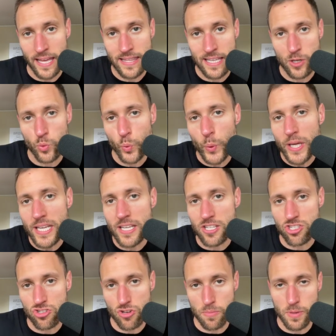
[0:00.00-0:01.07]
and then
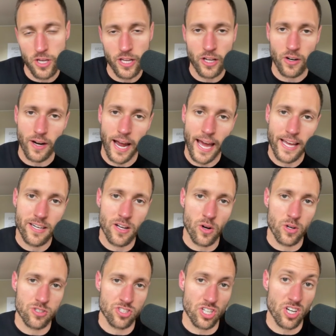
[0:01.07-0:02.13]
redistributing our ad
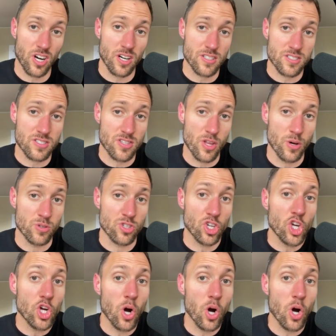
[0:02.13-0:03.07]
dollars across those